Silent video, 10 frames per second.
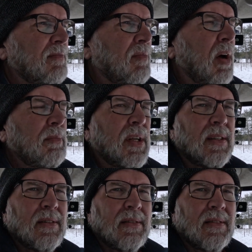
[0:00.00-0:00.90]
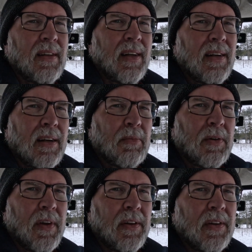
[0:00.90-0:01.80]
pumpkins and a number
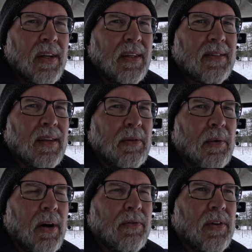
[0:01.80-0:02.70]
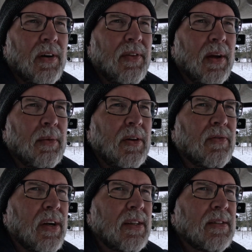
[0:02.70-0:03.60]
of other things that we want for our family and
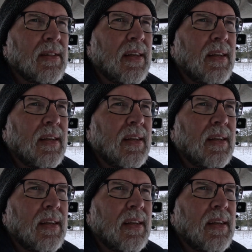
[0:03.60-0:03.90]
friends.